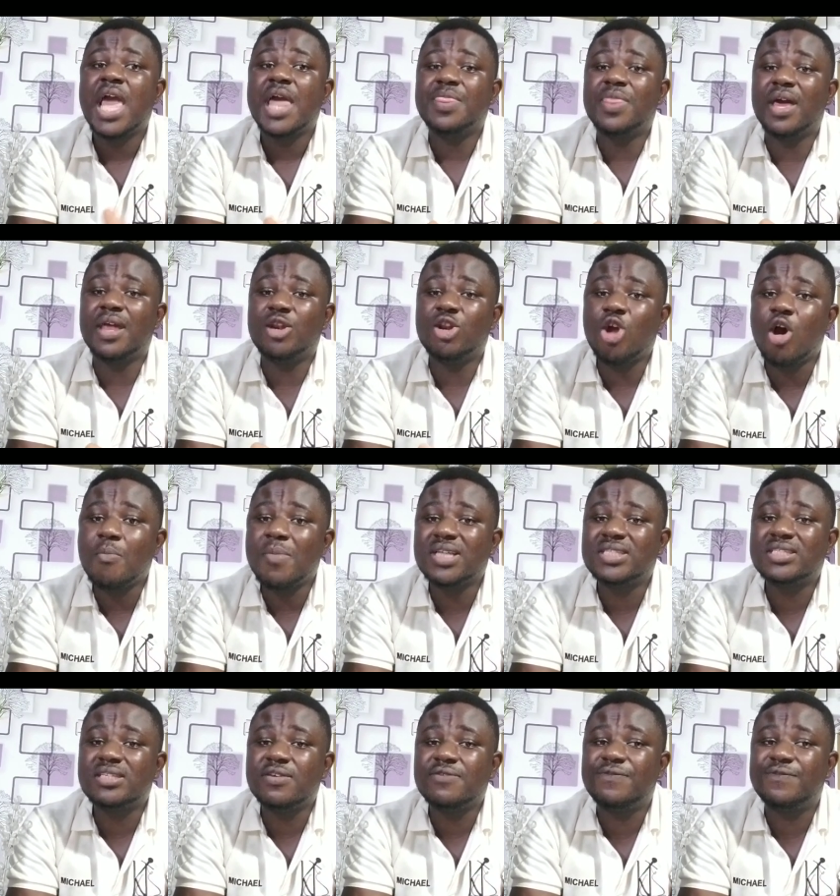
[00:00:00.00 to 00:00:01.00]
Then
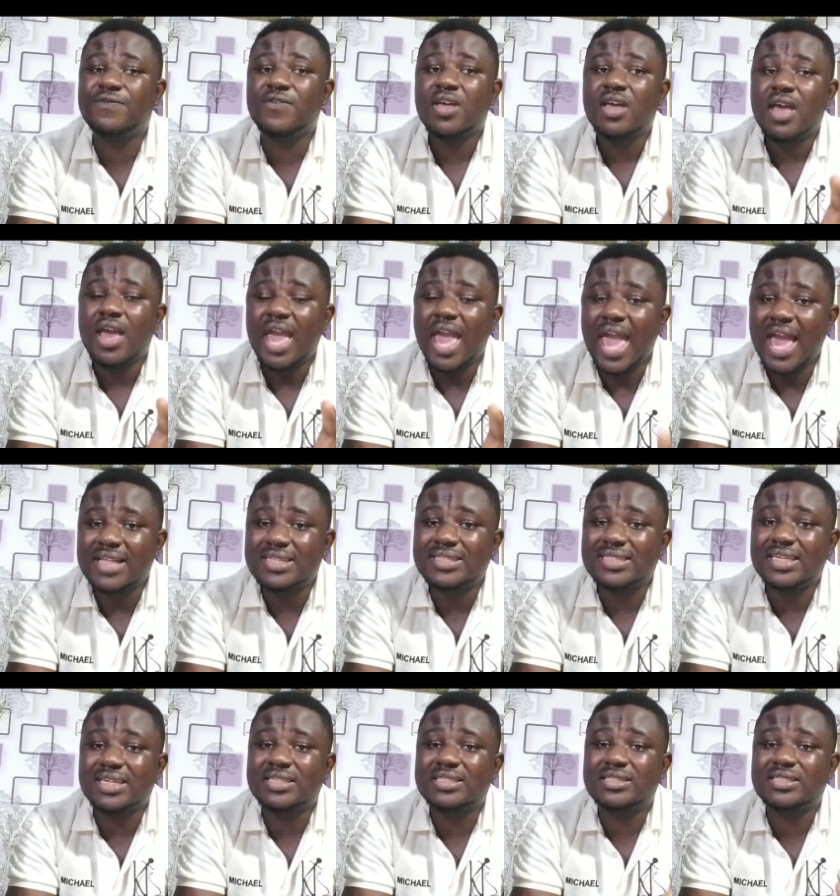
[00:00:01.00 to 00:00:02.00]
normative
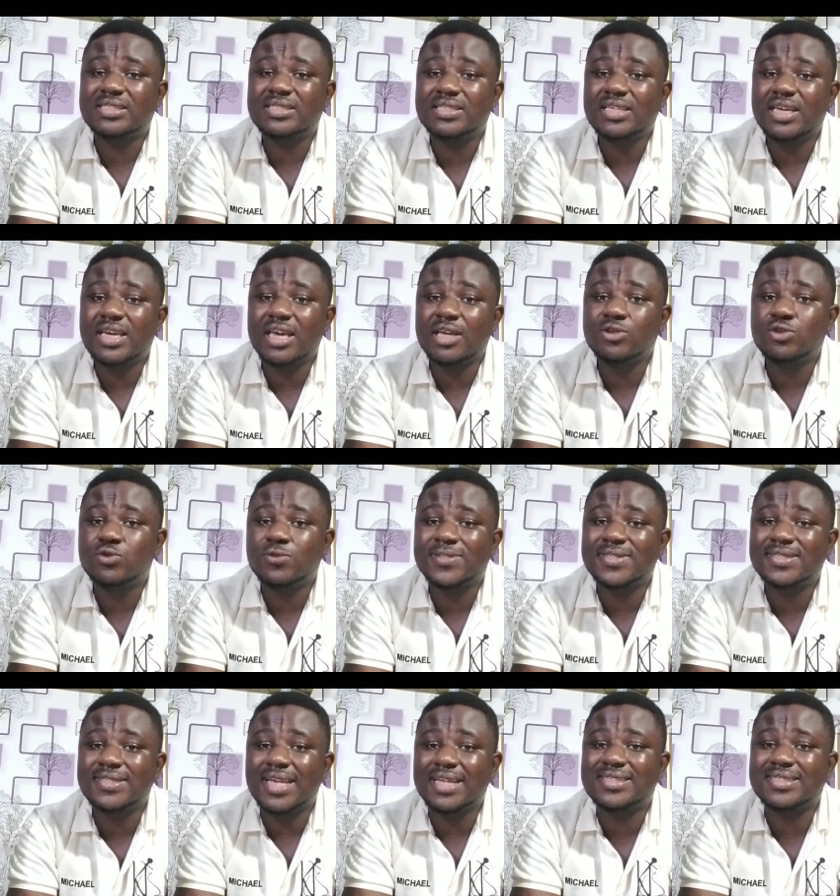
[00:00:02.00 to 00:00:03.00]
ethics seeking to
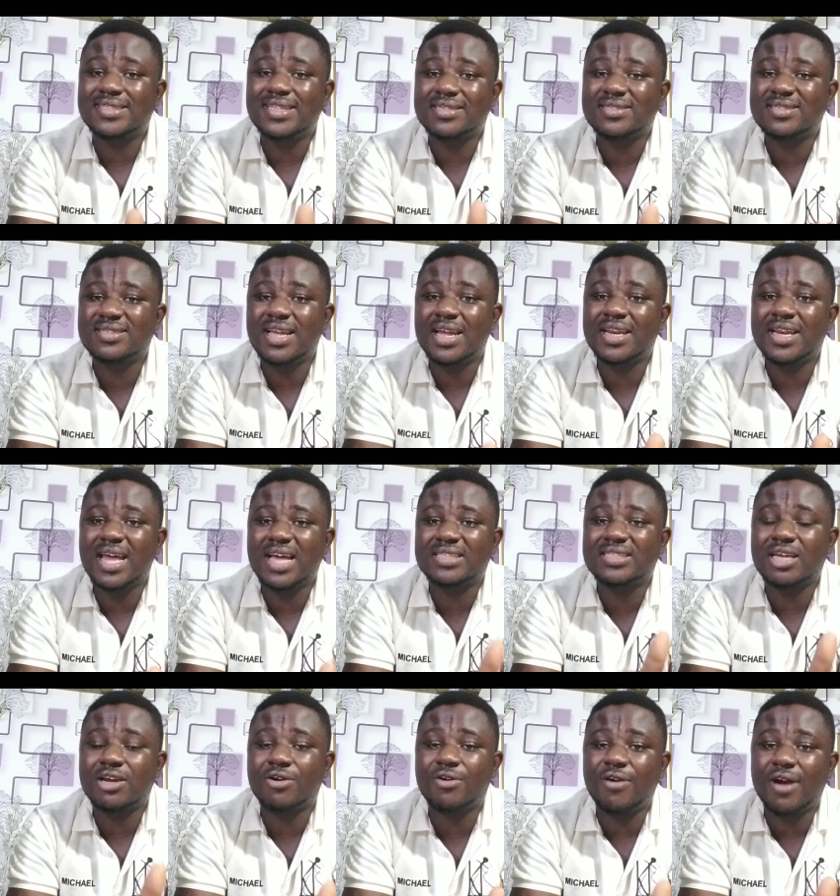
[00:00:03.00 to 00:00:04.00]
set the standards
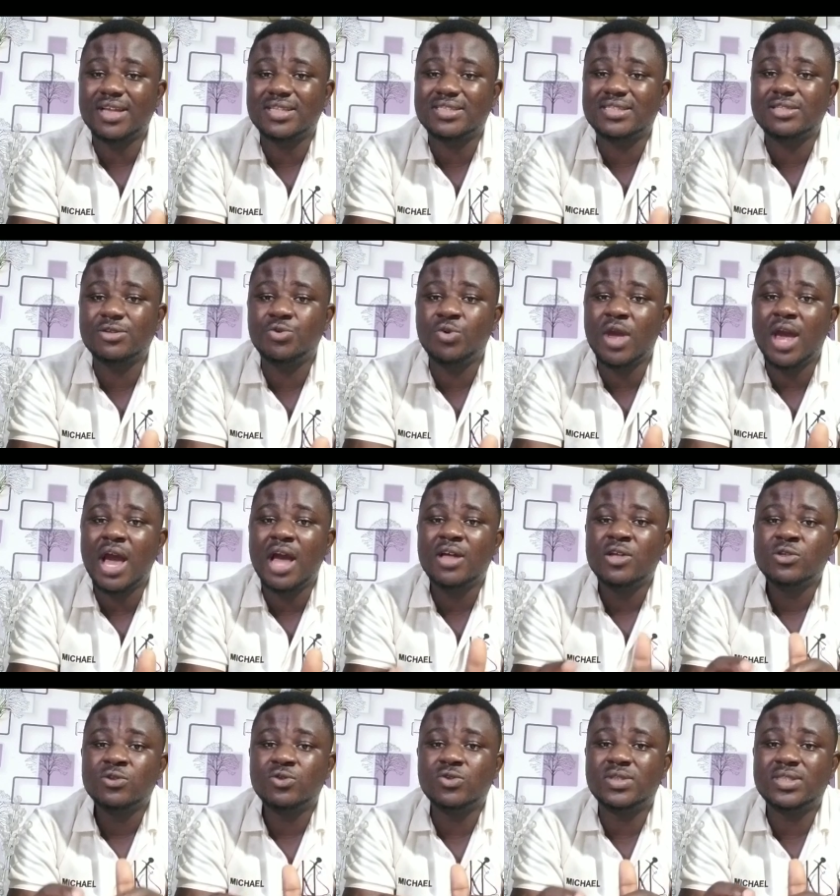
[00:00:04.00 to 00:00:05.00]
and criteria
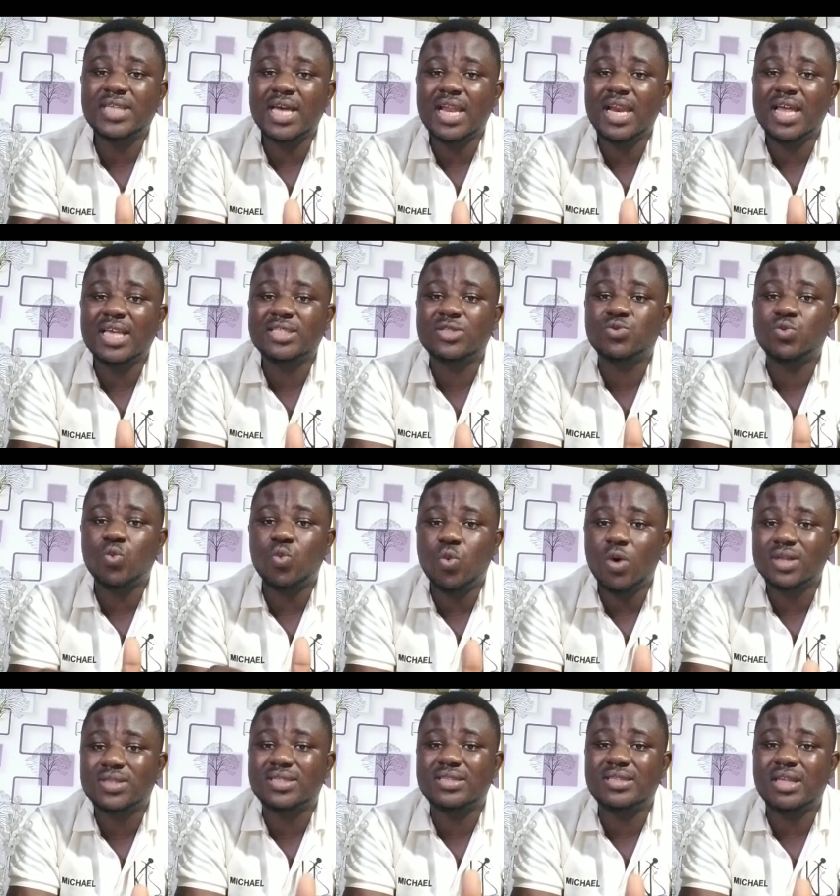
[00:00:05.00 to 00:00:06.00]
to tell us
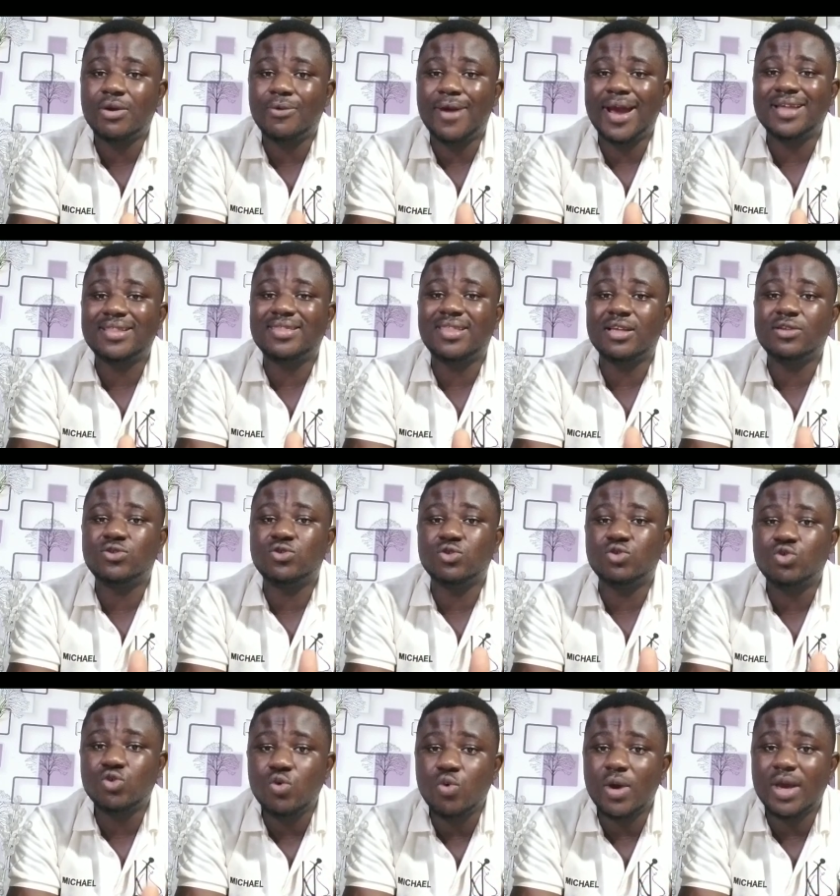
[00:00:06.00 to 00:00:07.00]
what the right thing to
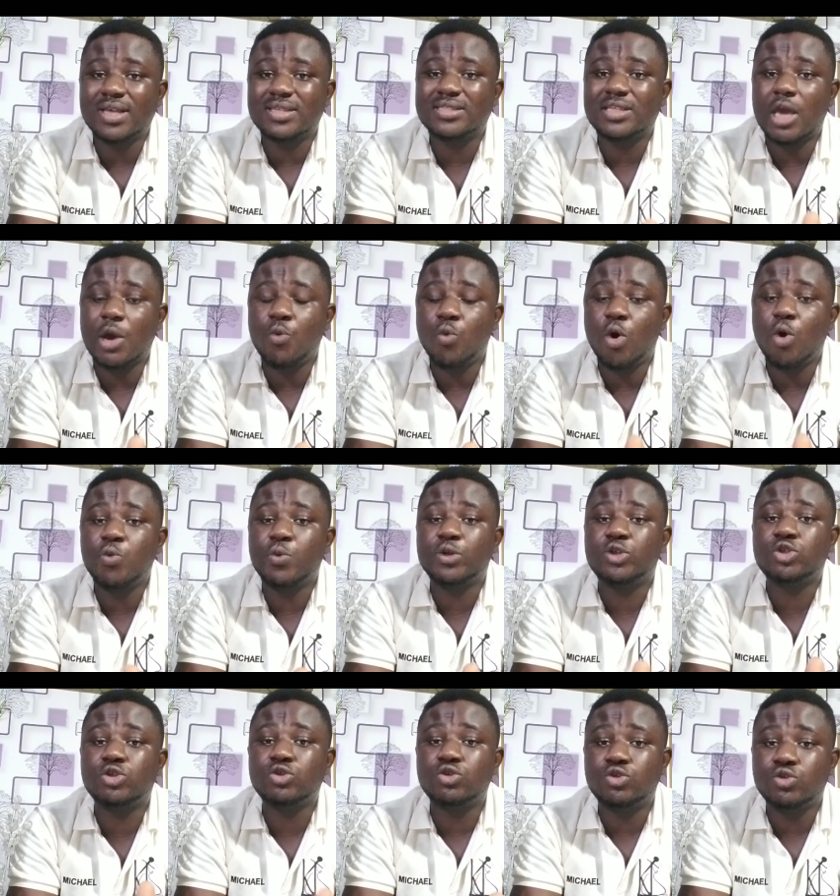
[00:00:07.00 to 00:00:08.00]
do is and what we
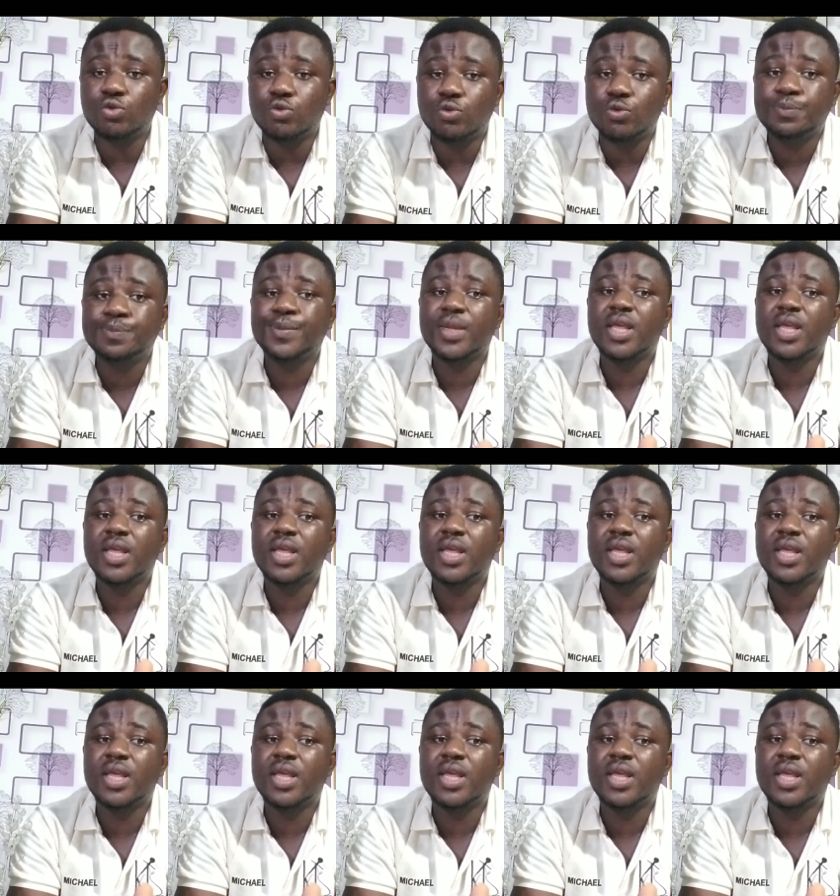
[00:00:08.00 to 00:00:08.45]
should do.